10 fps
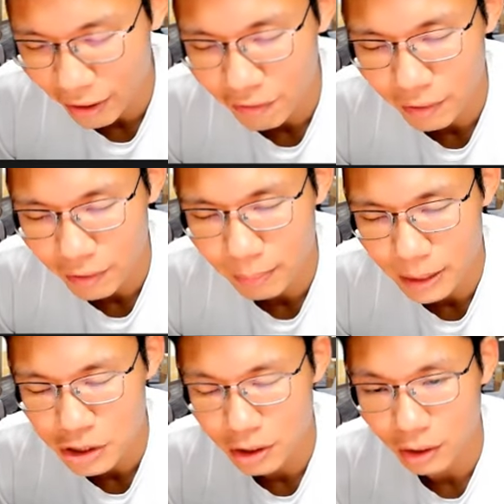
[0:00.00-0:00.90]
I've already
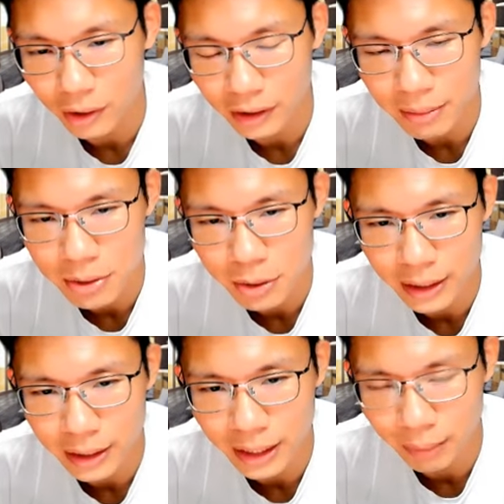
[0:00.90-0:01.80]
mentioned a lot of times
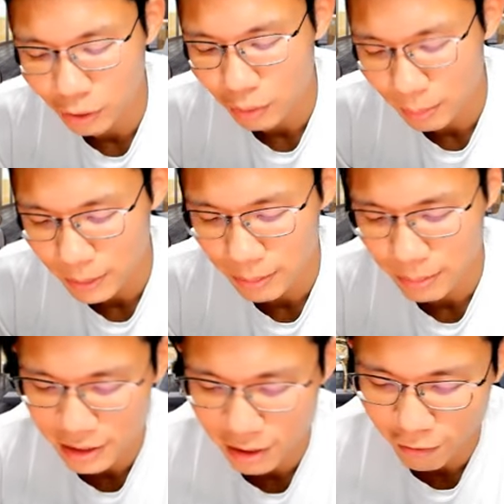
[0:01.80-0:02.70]
already. I'm not going to repeat
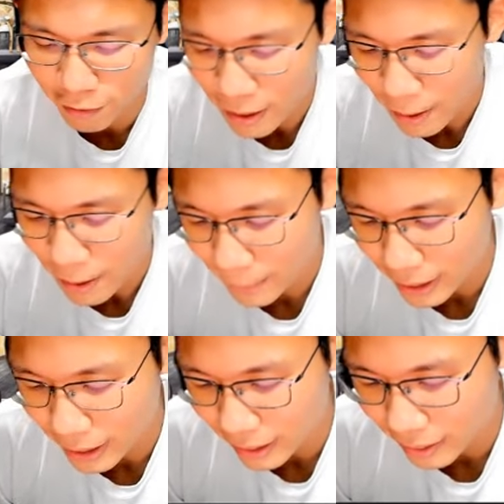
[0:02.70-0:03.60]
myself,
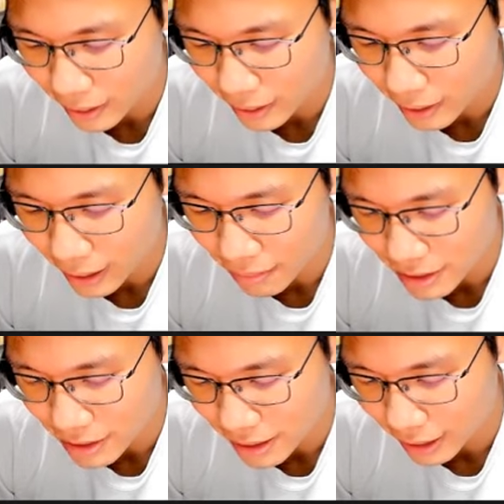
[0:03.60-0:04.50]
but I'm
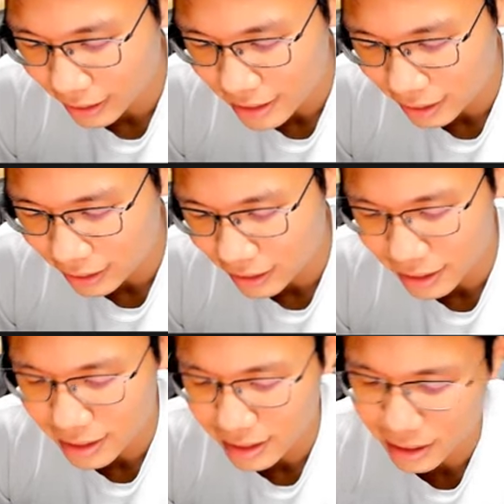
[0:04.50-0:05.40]
just highlighting certain
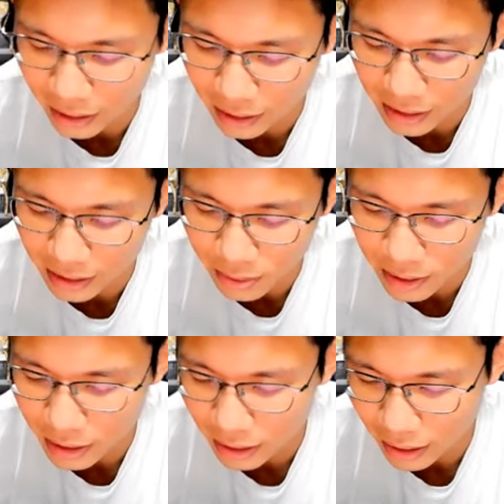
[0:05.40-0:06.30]
things in this
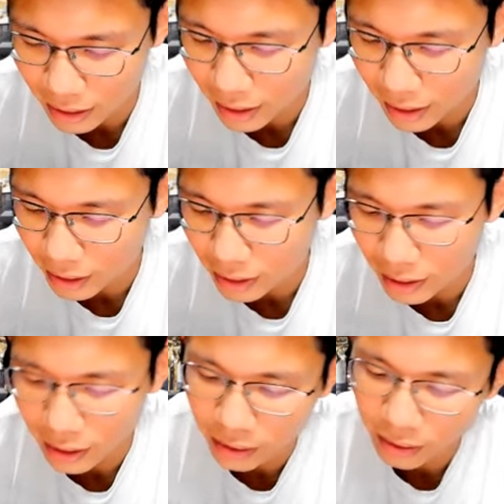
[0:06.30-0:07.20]
one
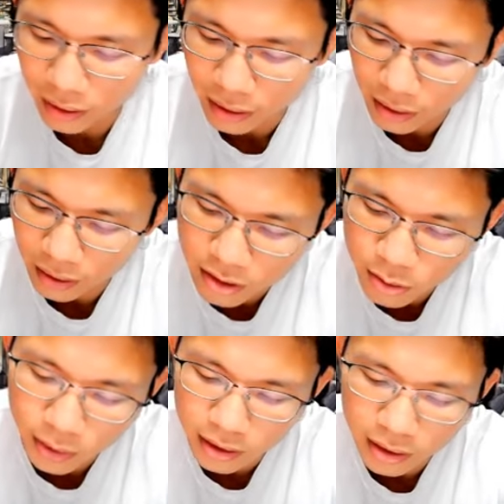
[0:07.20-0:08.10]
and this
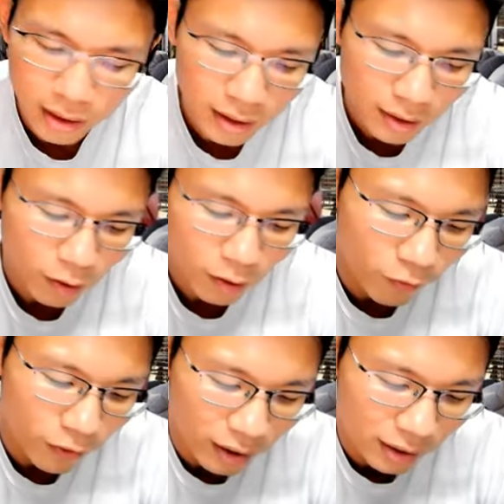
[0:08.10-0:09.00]
one
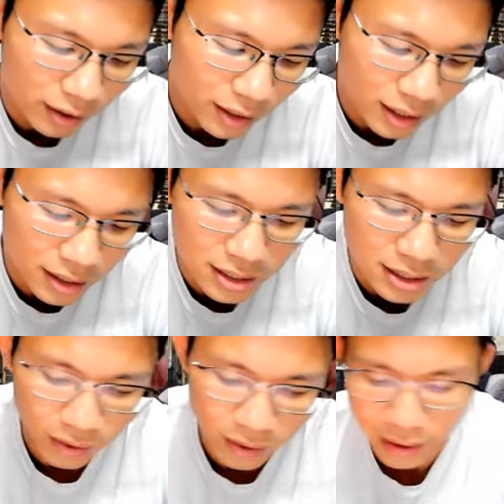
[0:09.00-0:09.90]
over this.
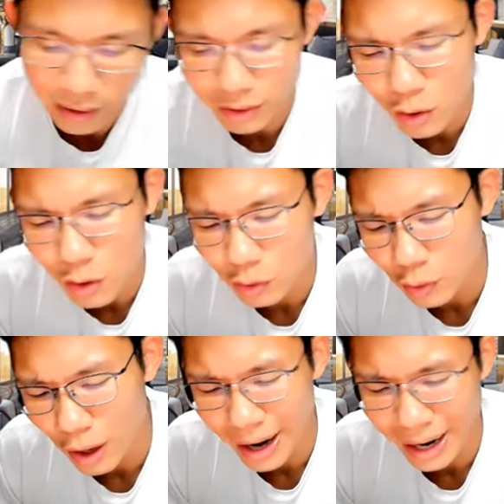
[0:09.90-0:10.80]
Okay, they're not
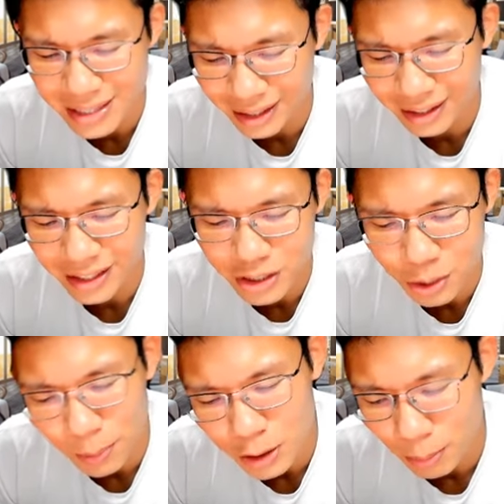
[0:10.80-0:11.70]
exactly
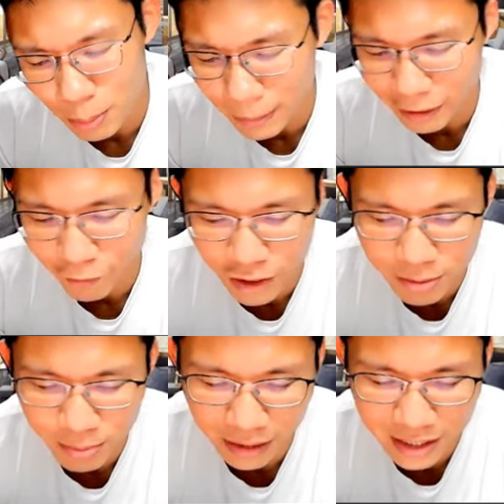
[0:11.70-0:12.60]
super big difference,
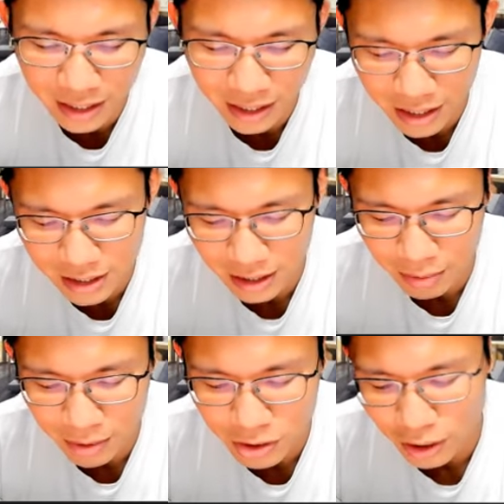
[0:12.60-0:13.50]
but these are
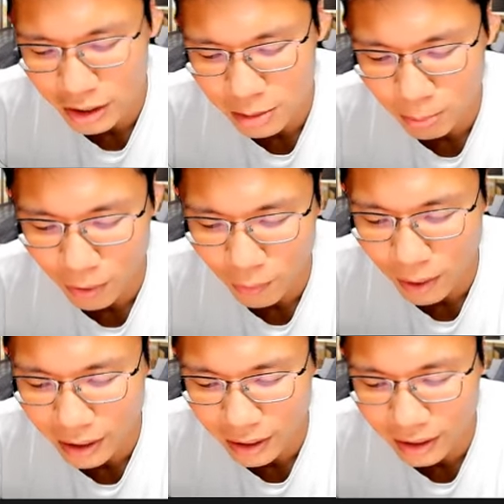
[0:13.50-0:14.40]
I'm just trying to spot
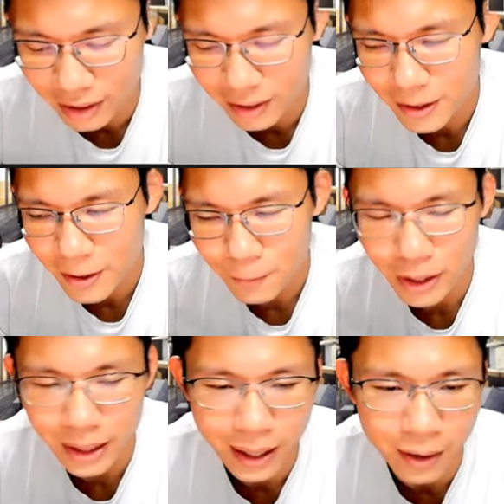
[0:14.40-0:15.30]
what
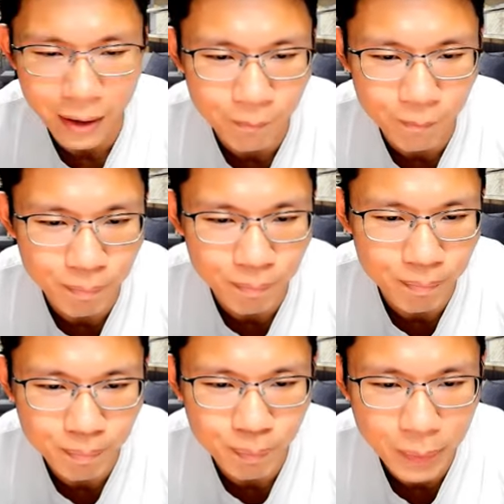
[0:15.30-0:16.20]
are the kind of
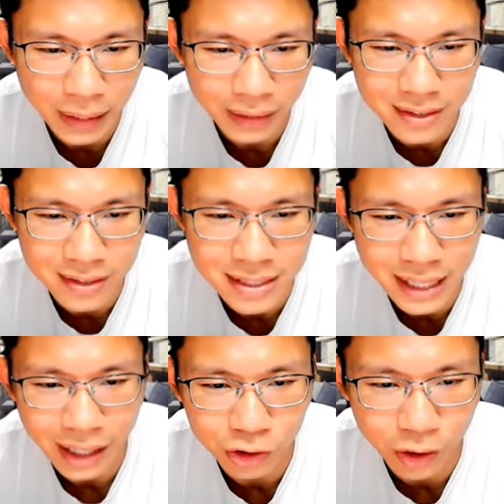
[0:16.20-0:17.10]
patterns
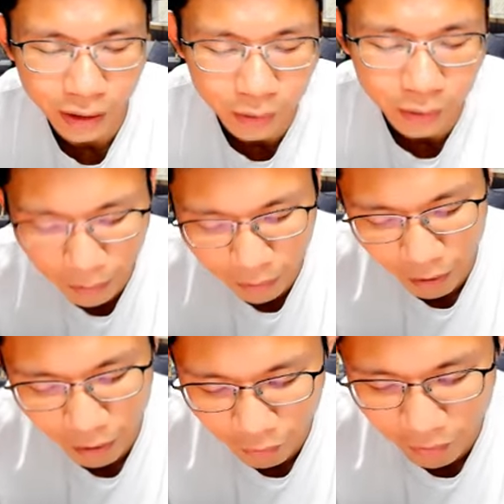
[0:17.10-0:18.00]
they are trying to play
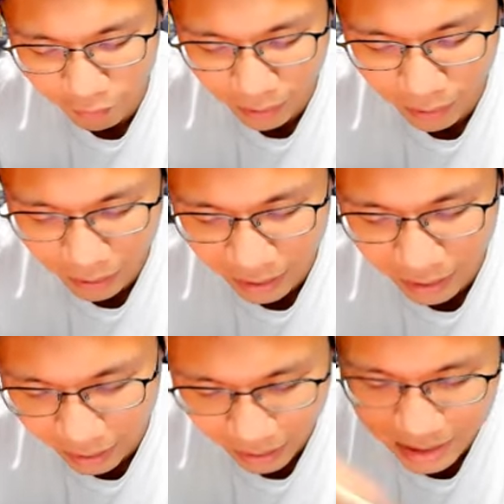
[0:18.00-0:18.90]
around with. And
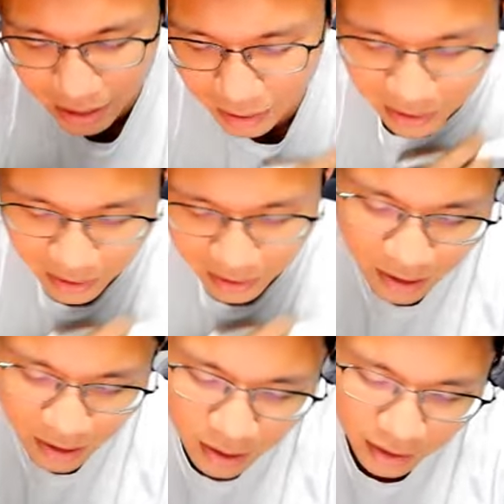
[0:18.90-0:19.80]
like I said earlier,
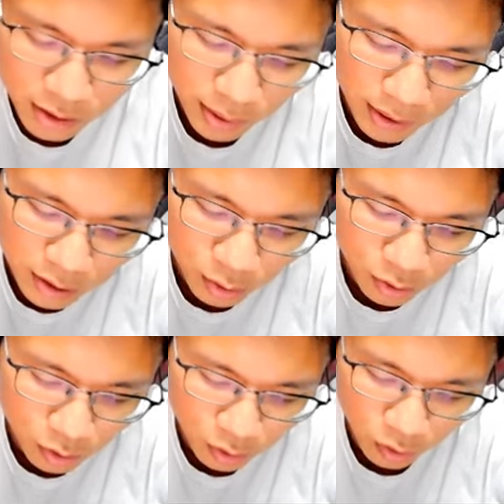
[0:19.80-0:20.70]
this one is
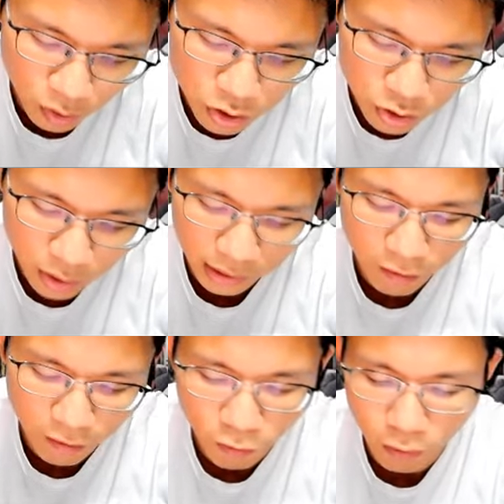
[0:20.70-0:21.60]
also
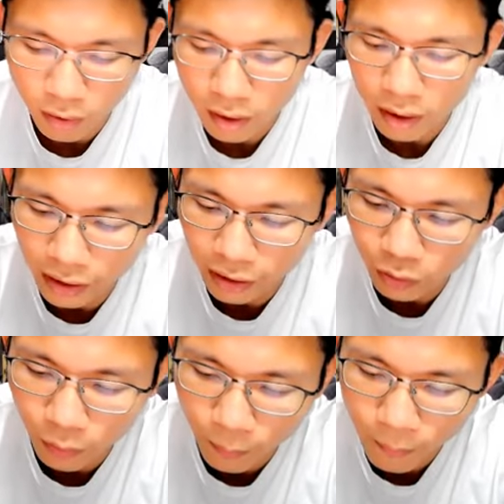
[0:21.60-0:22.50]
non-strata for
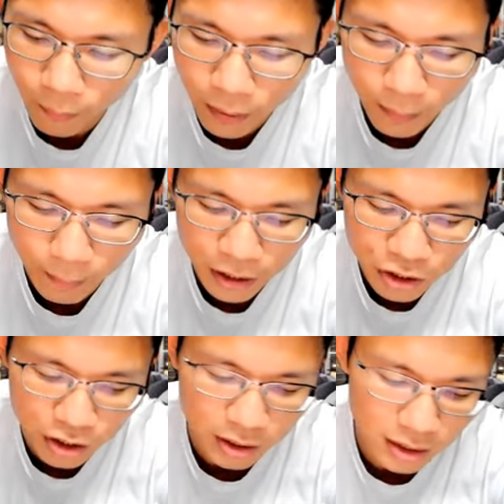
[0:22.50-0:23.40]
Lentor
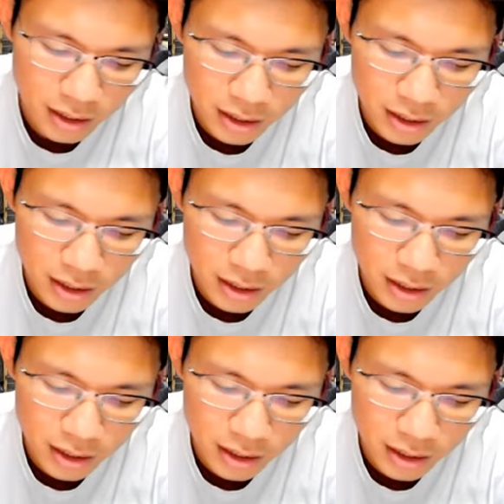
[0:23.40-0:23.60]
Mansions.